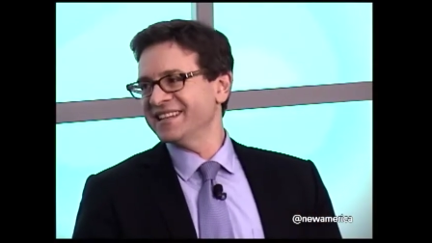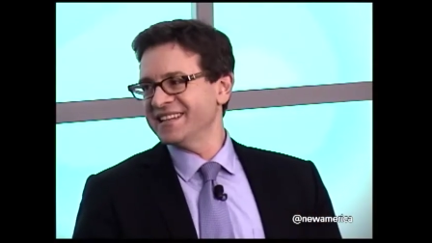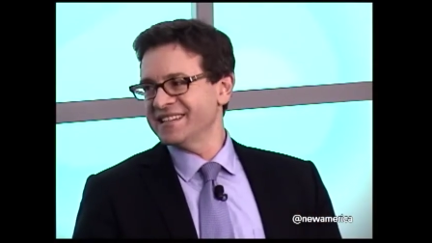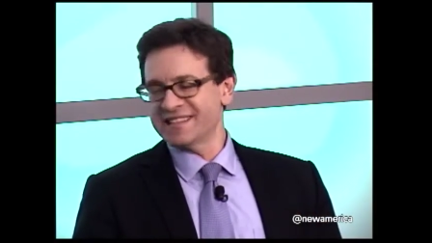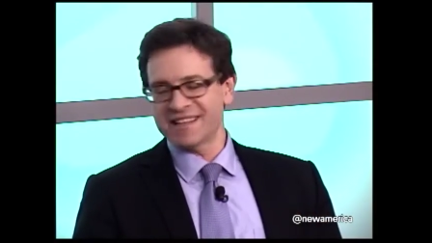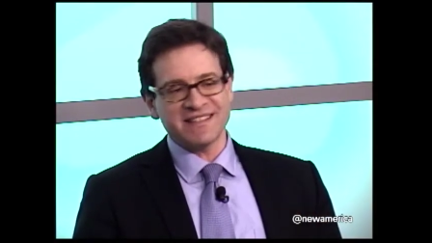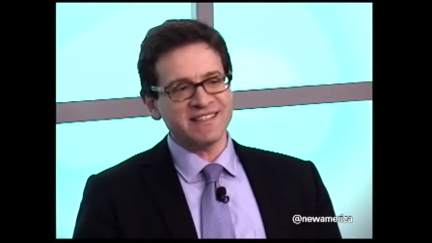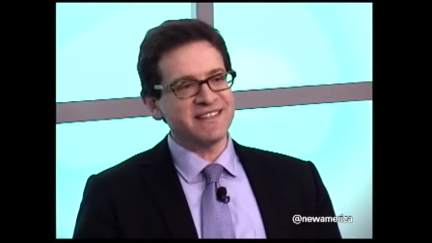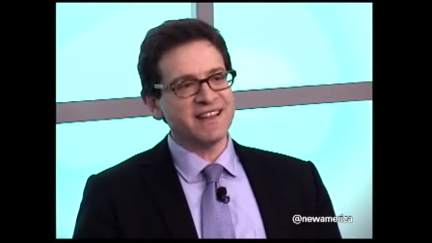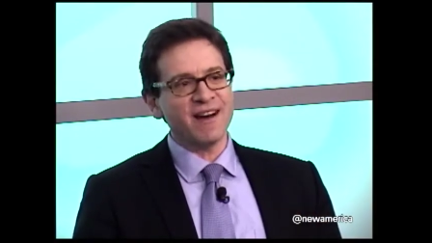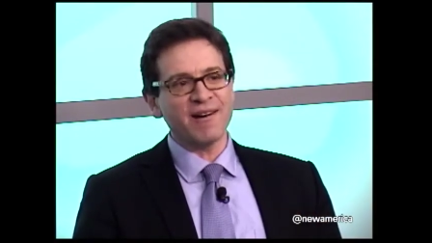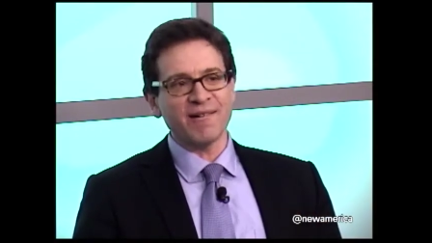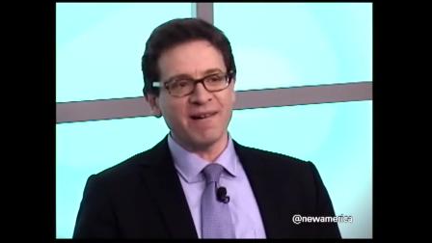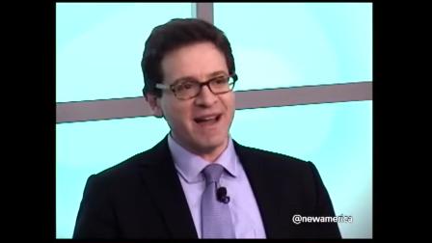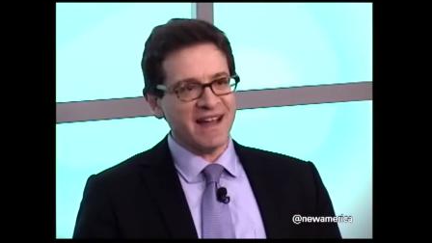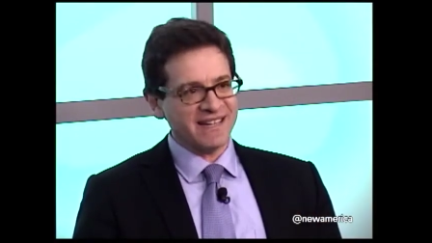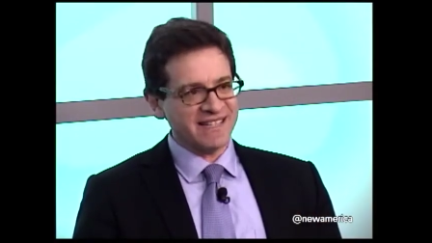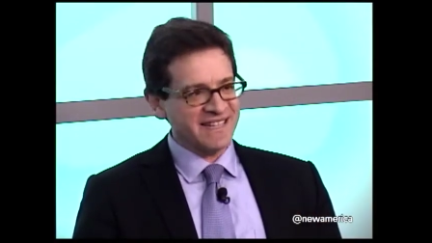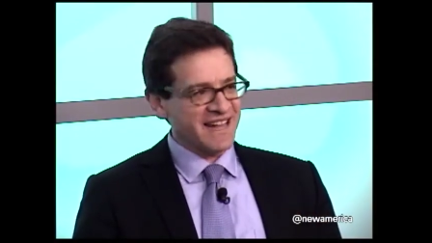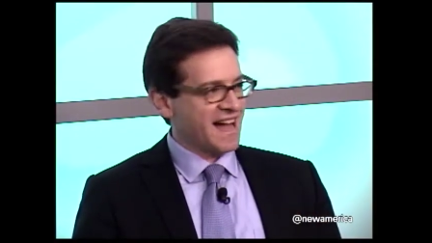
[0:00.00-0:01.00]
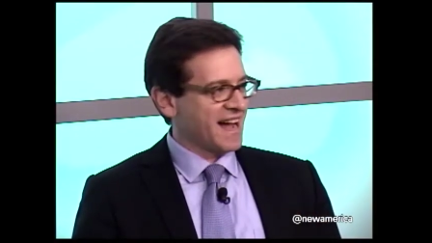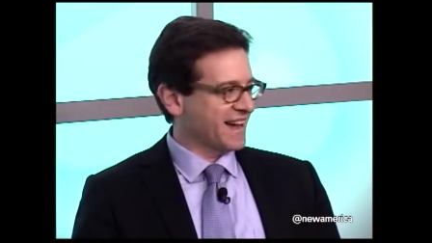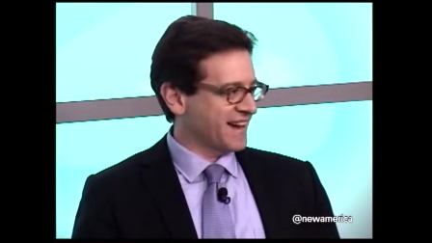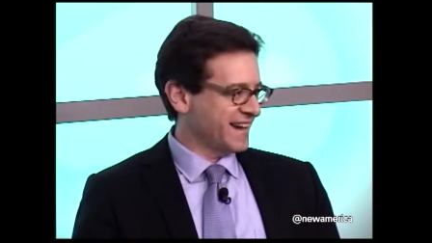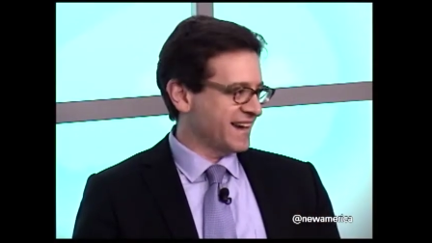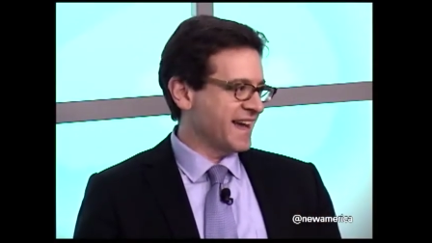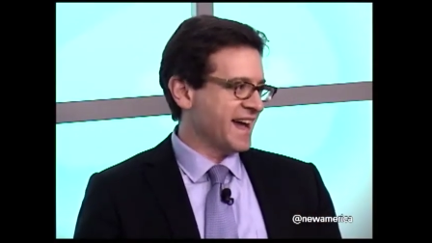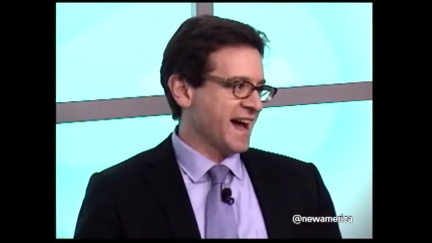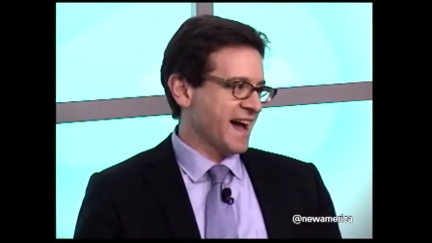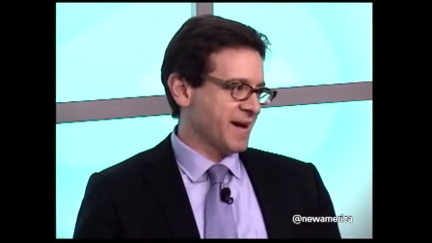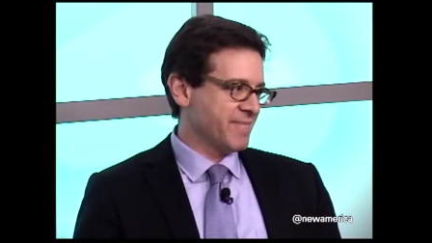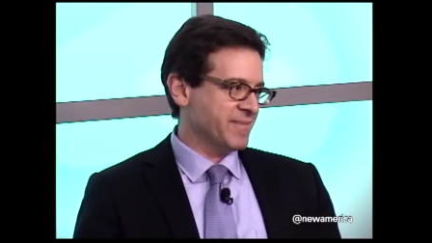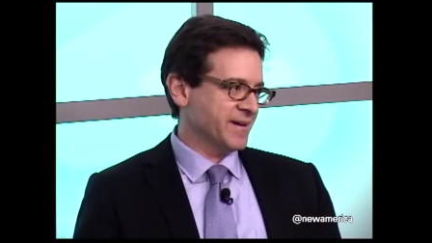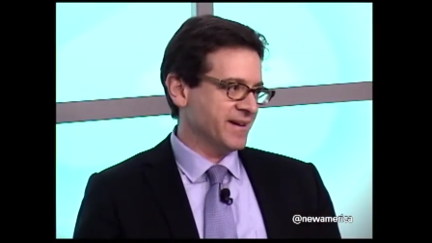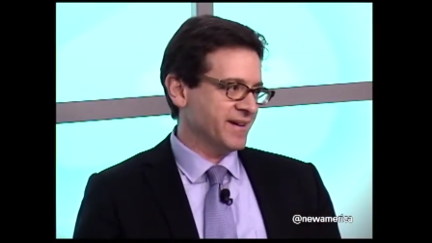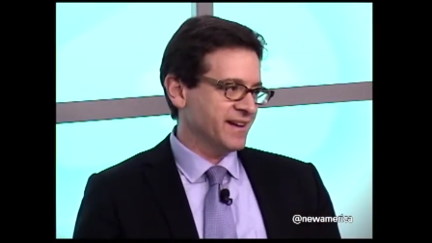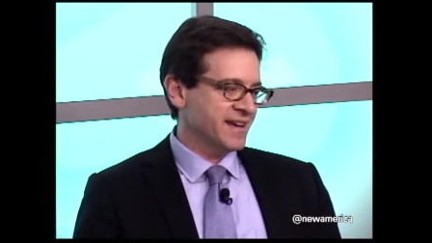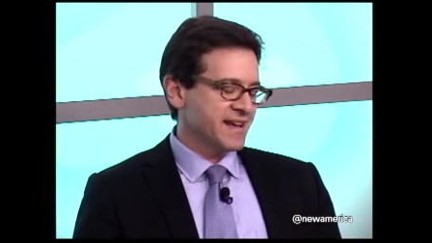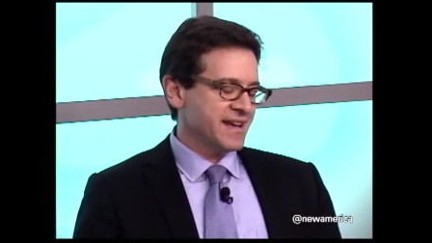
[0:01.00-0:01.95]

He says, no way, it's not going to happen.